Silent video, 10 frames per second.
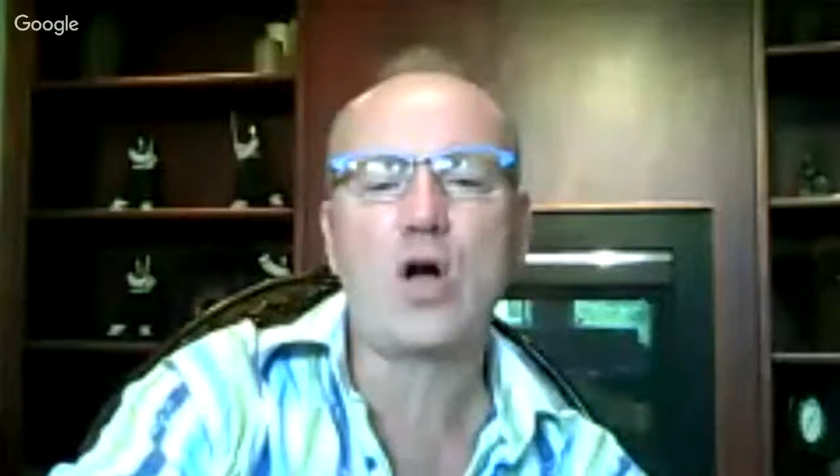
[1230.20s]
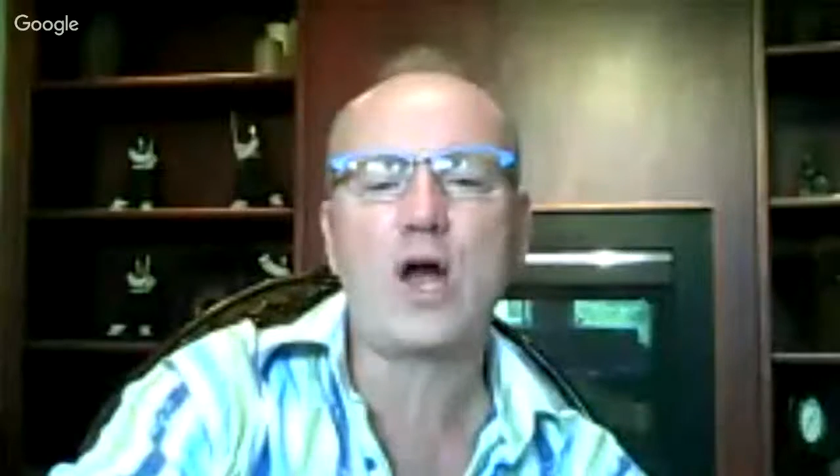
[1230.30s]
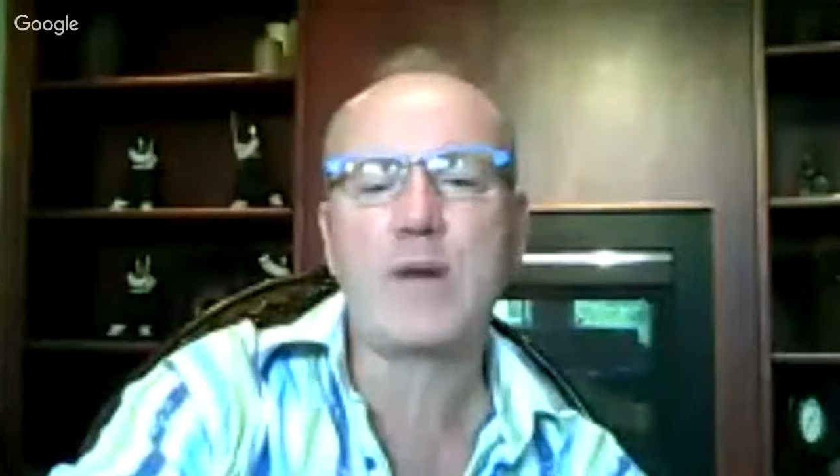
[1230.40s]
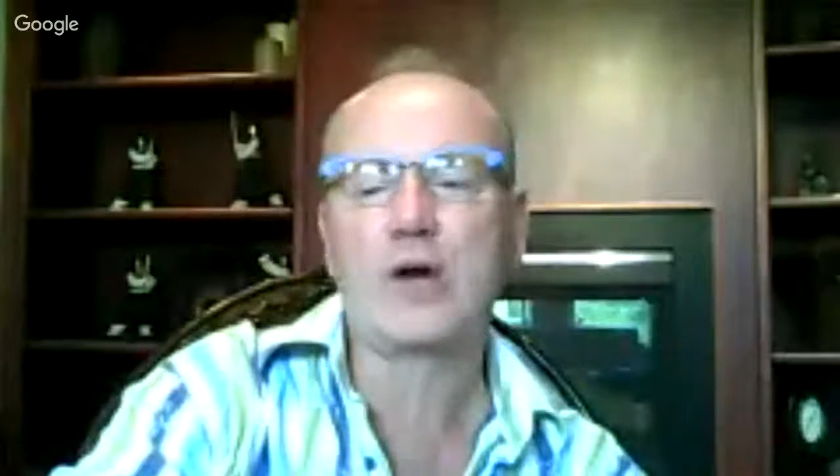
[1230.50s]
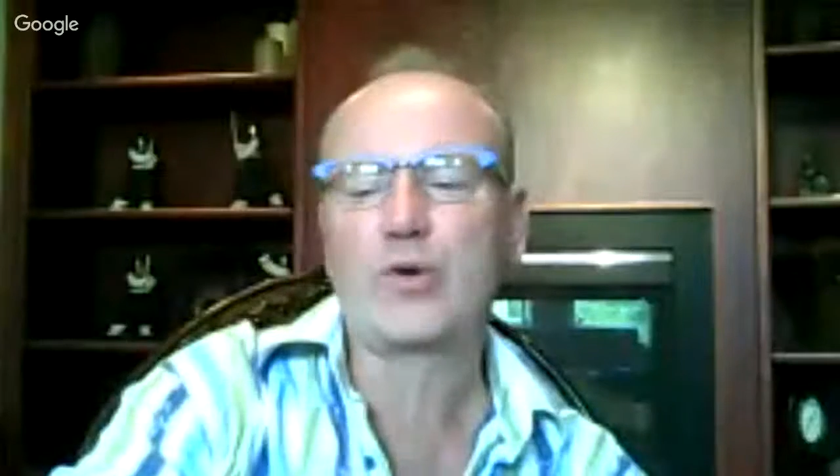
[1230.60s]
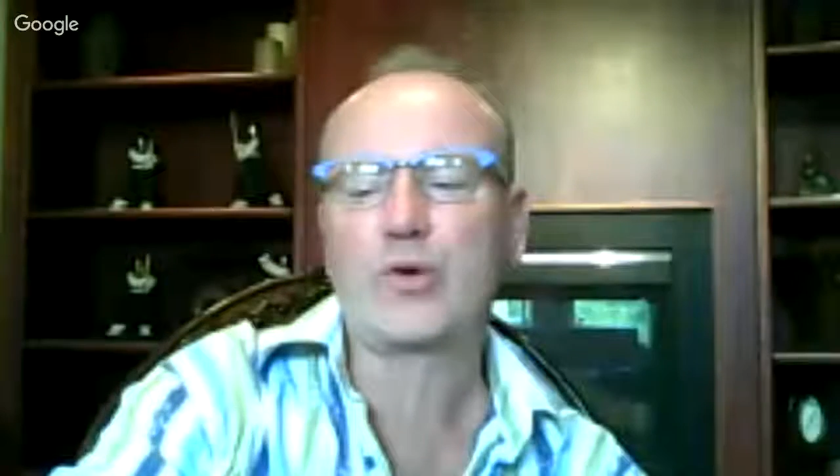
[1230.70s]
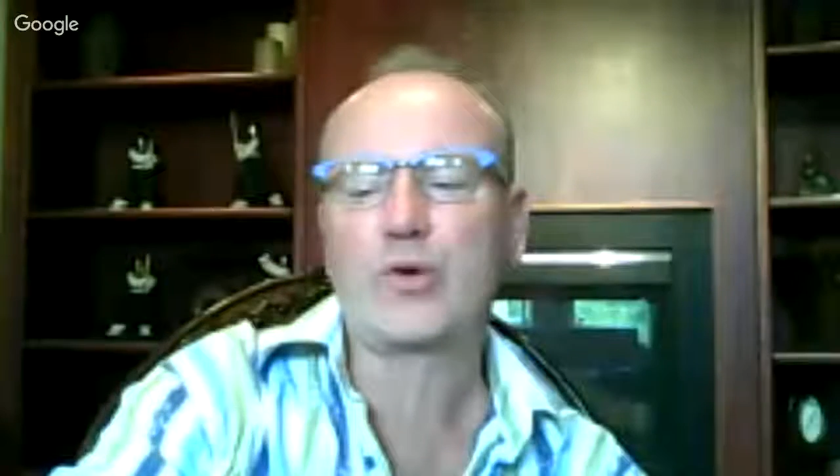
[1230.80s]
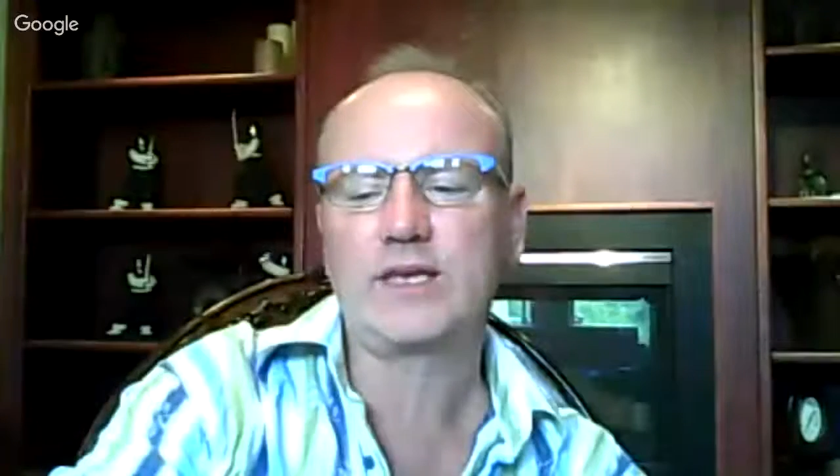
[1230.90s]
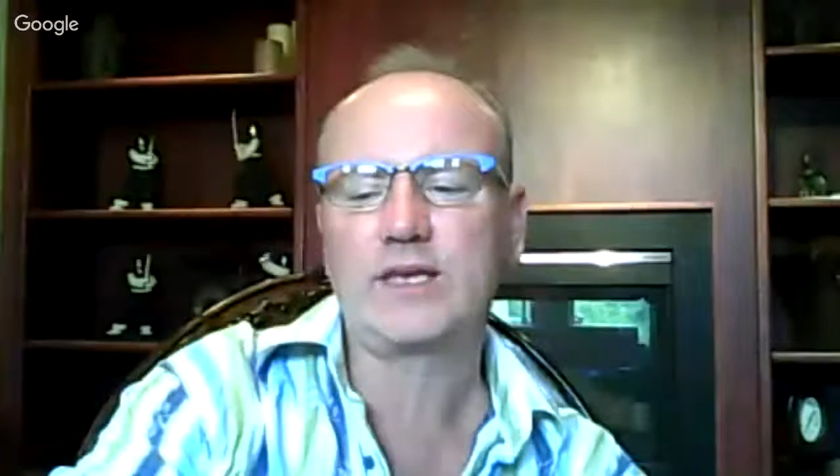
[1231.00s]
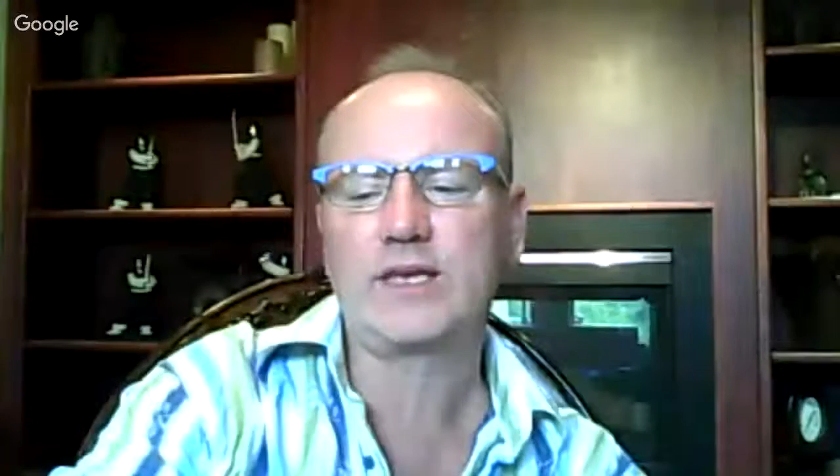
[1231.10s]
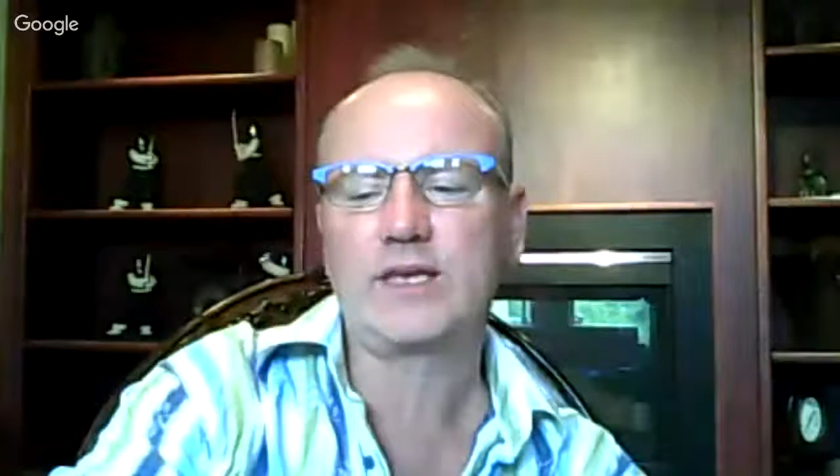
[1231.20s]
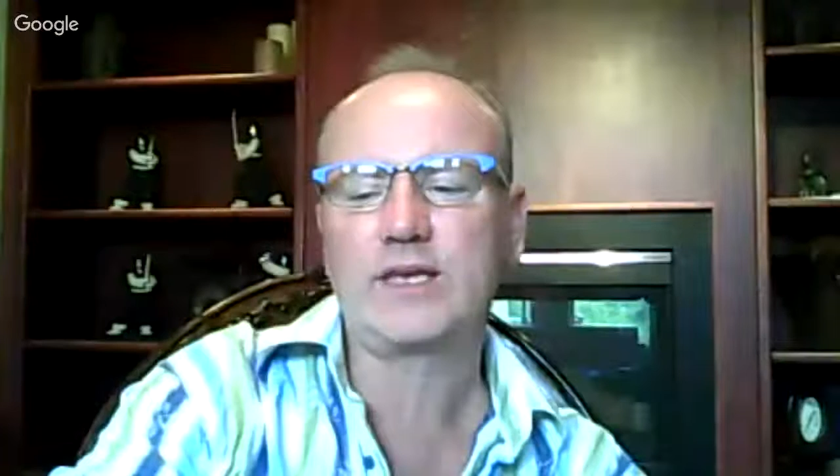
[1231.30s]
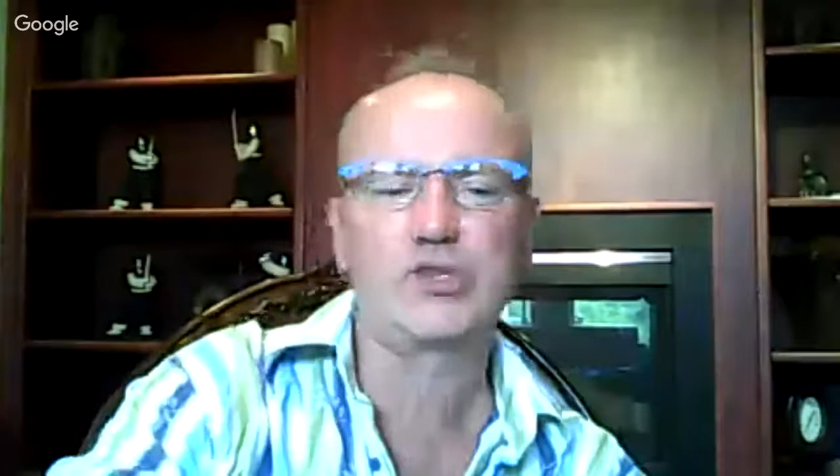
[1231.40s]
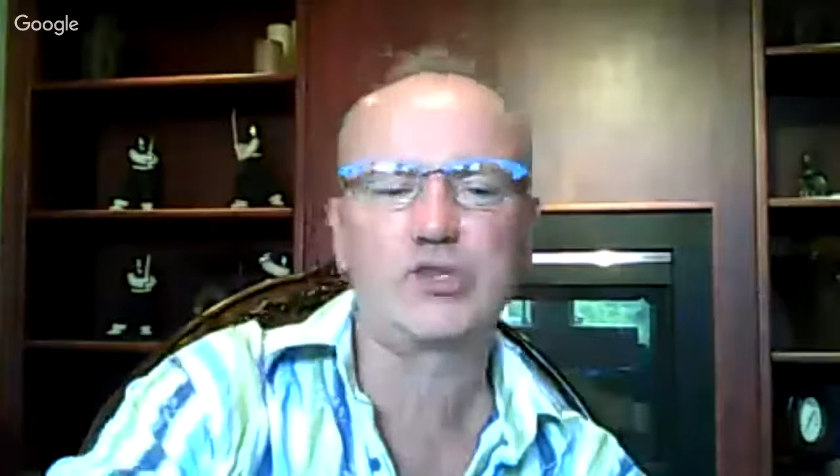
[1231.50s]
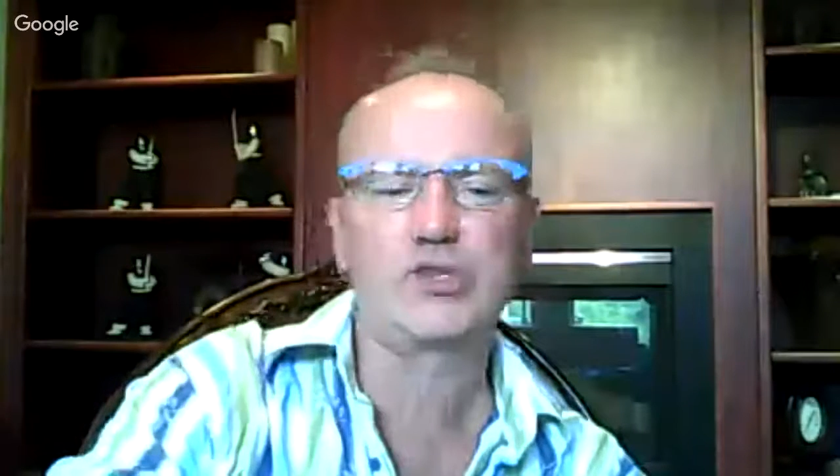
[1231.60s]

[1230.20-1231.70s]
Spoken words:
about great things in the future,